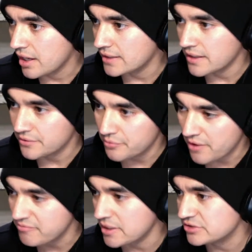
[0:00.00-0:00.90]
And now the
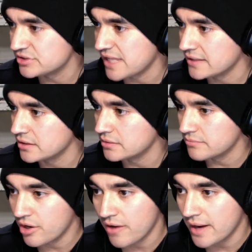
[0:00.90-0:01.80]
ref makes her stand
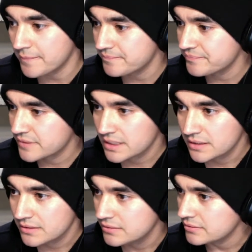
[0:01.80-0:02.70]
up. All right.
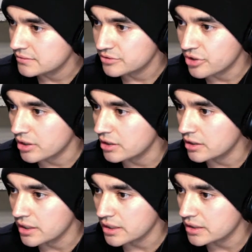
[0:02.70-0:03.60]

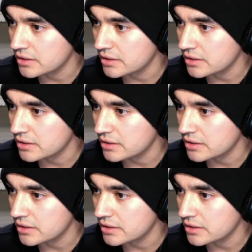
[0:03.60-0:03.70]
Dirty.